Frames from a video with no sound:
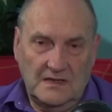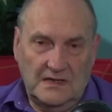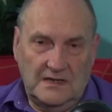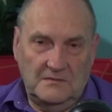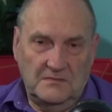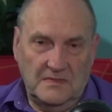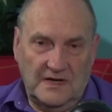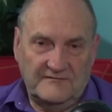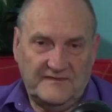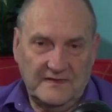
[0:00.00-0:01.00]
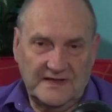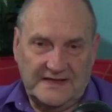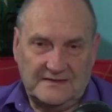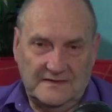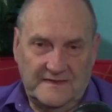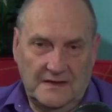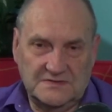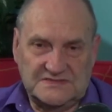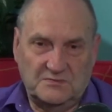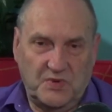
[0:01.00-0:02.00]
um, I felt like that
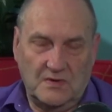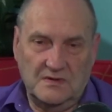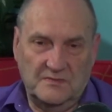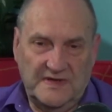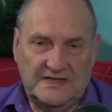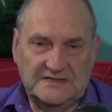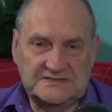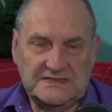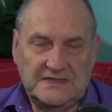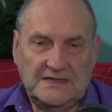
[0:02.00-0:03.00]
was important because